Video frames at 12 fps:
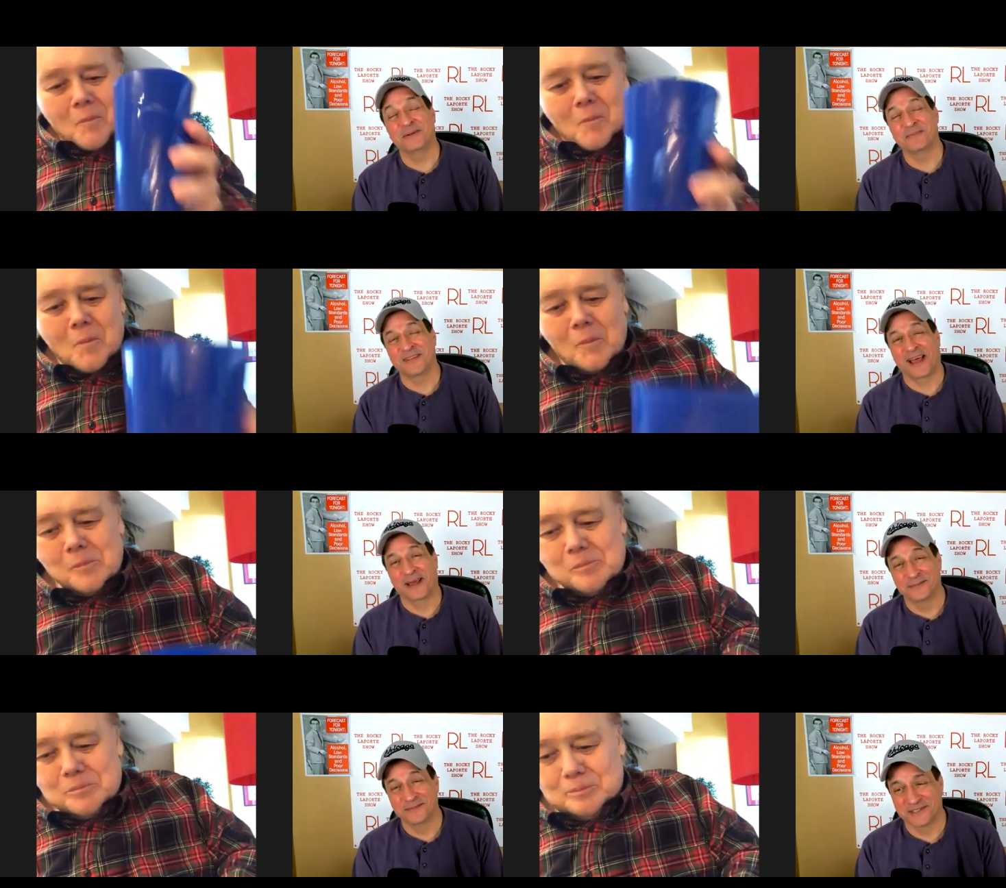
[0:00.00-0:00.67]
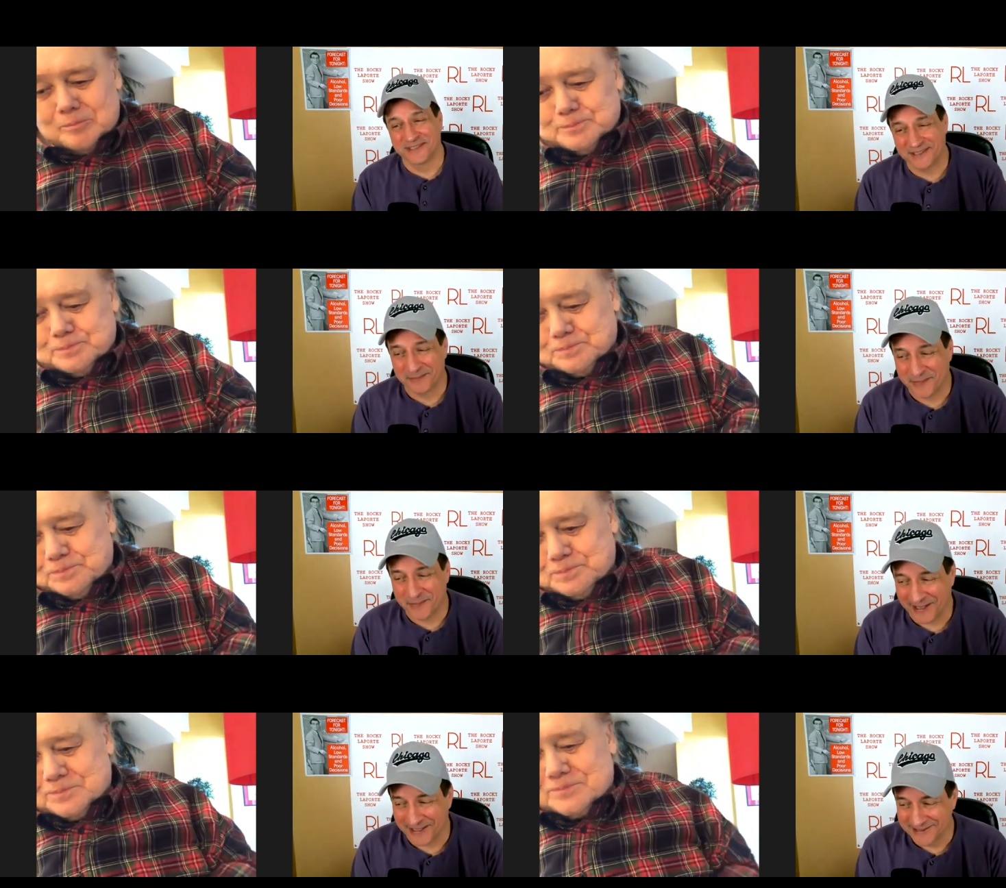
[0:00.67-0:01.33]
Speaker 1: sometimes it
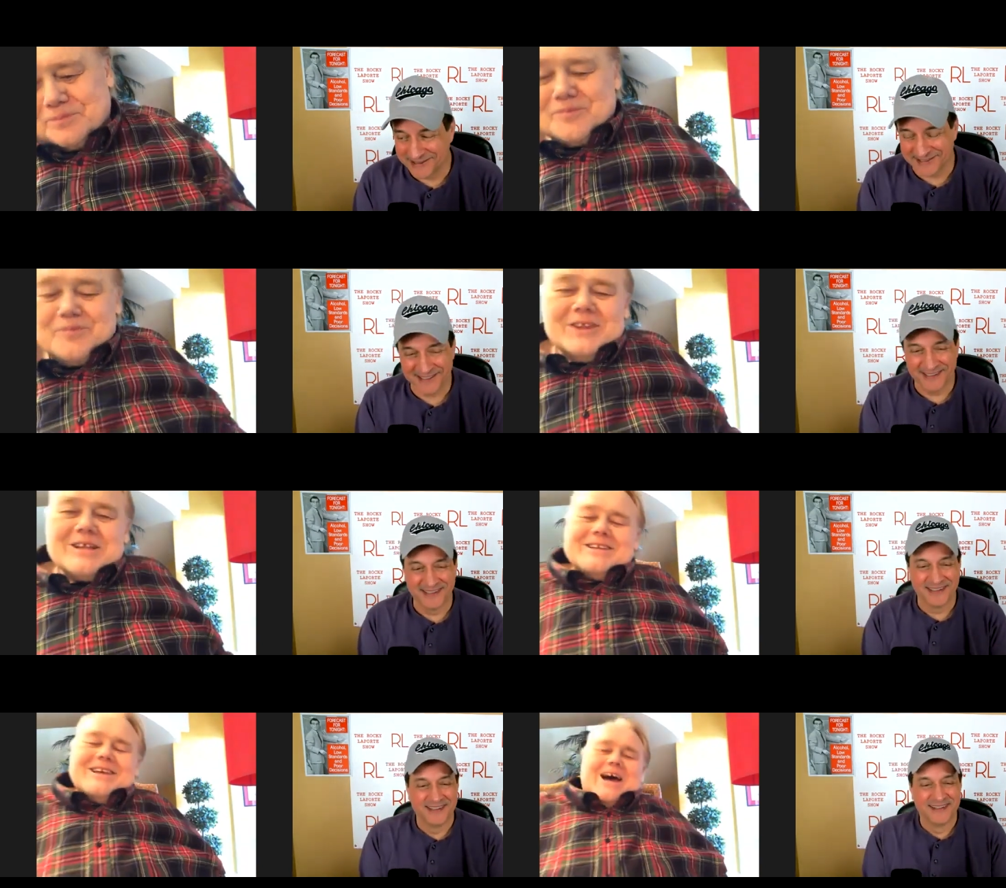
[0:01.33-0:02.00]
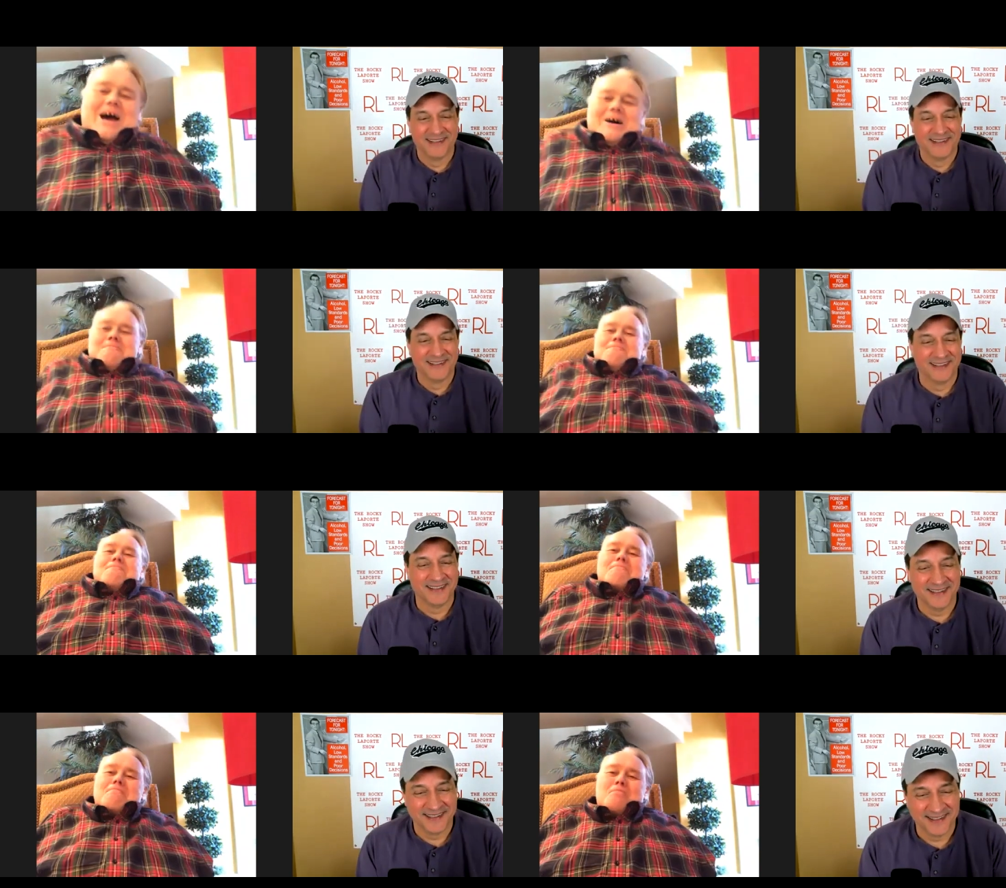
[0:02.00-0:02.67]
depends. Yeah,
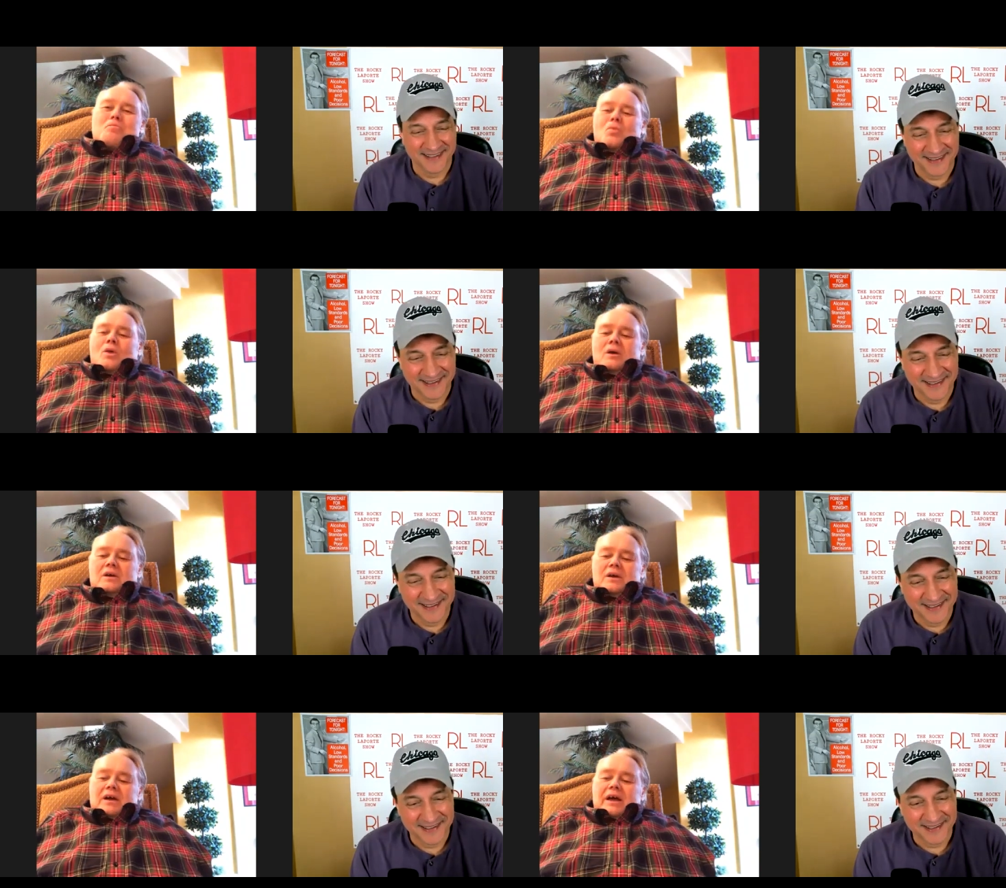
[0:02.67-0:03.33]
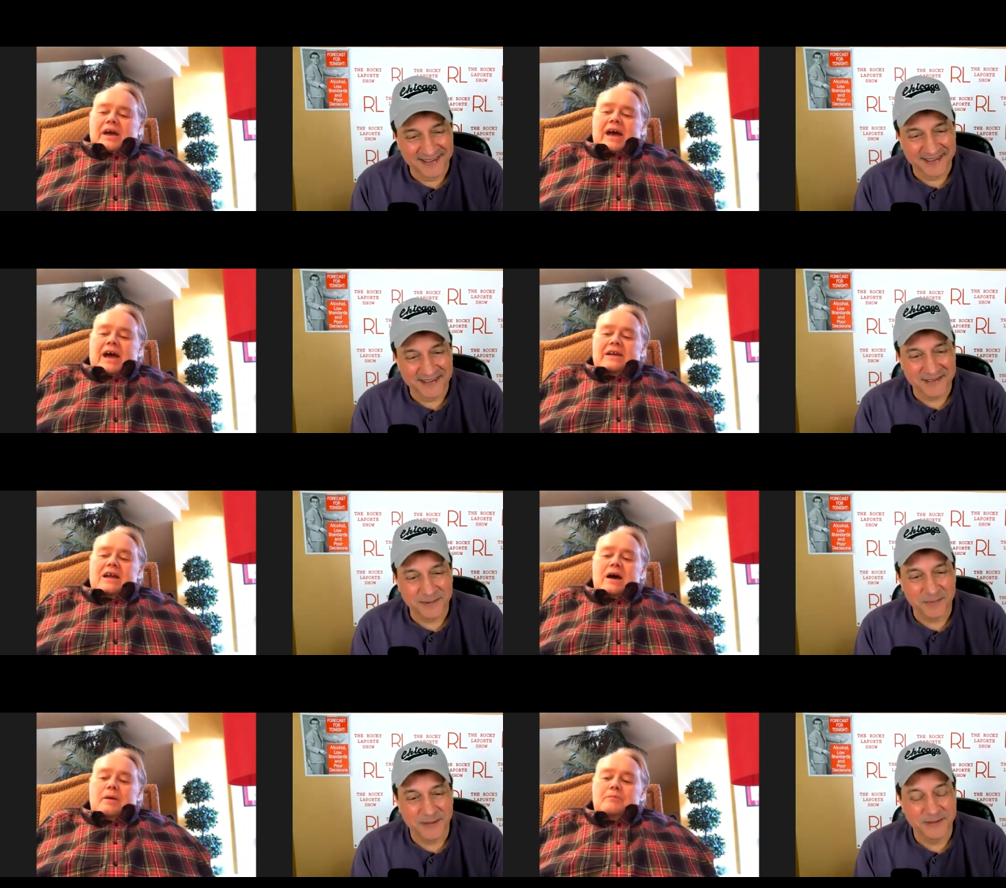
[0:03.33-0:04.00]

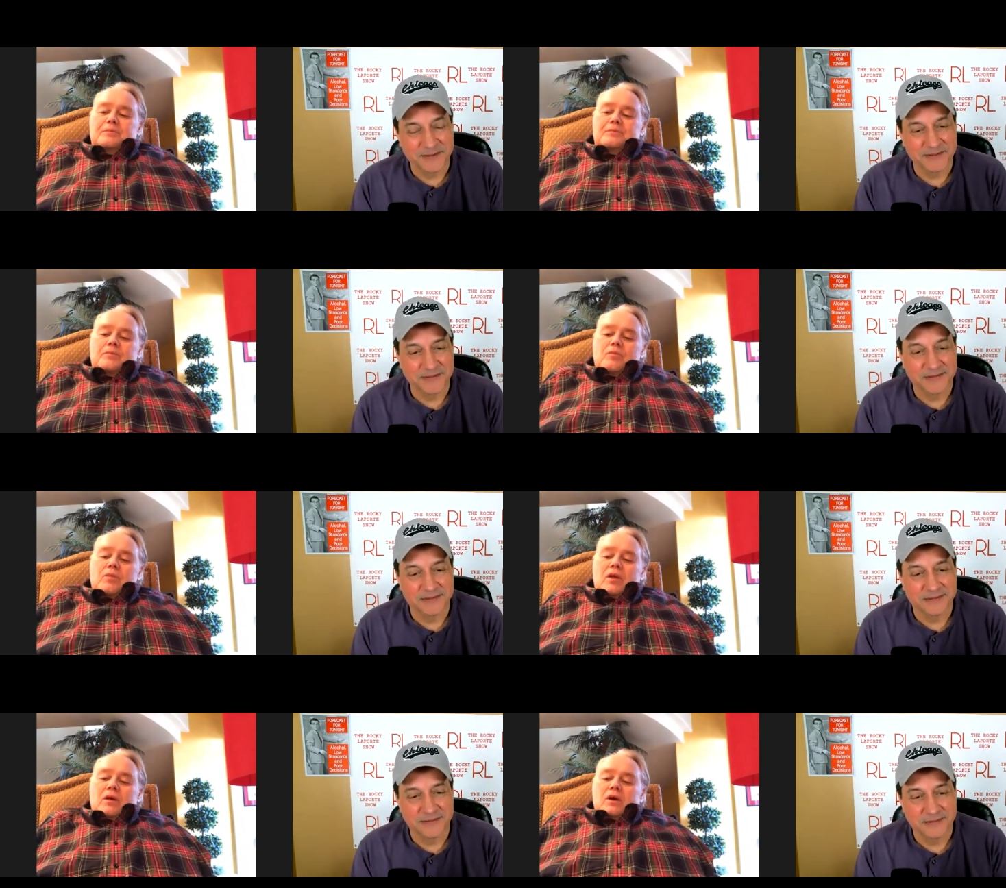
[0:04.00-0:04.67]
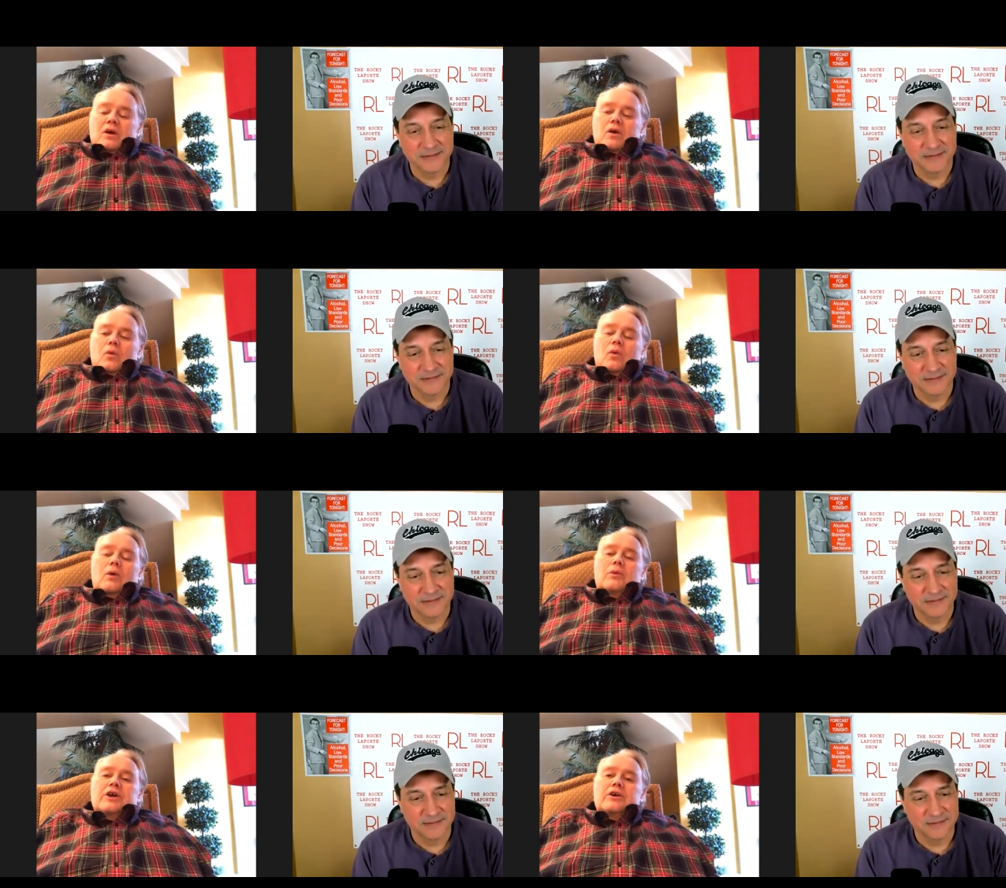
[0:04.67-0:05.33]
Speaker 2: and um,
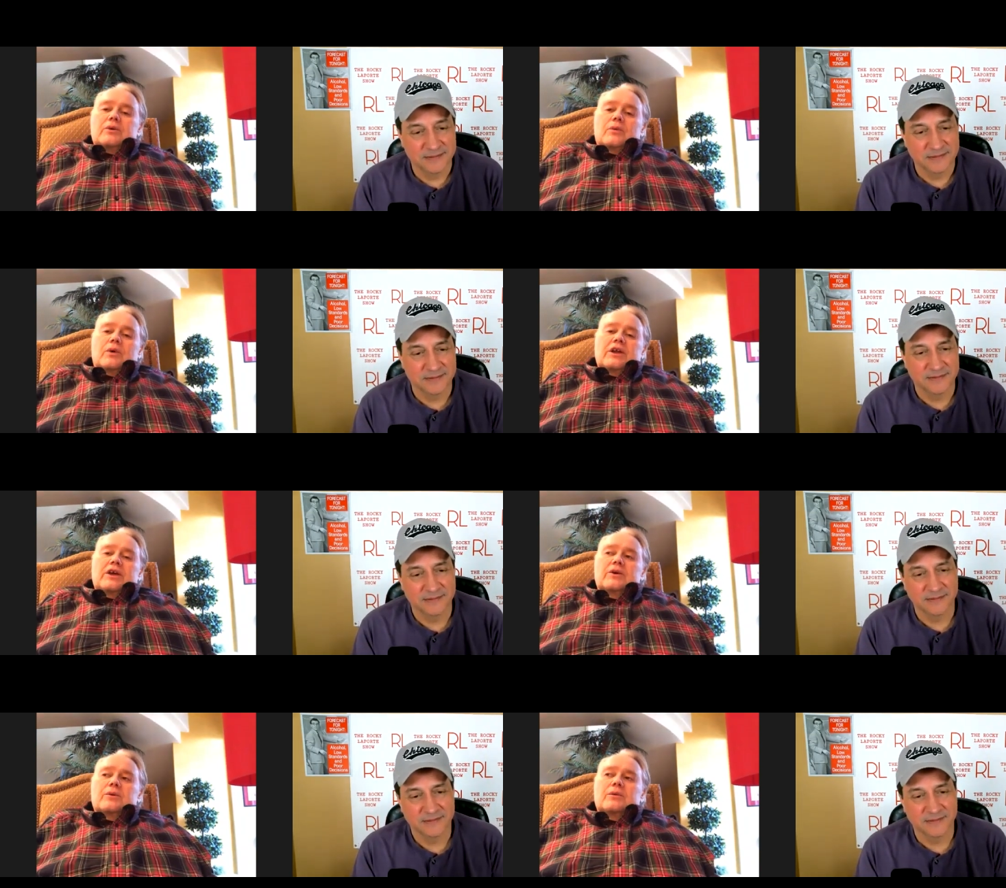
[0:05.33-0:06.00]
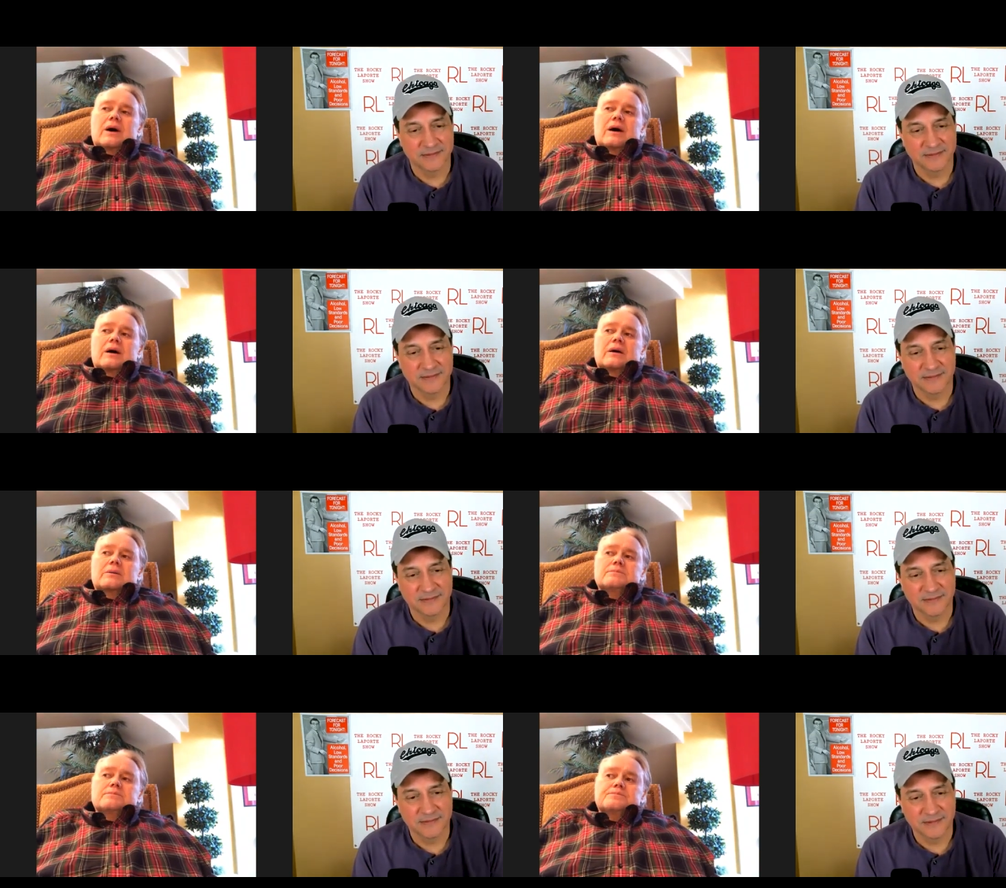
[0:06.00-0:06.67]
what we what do you uh,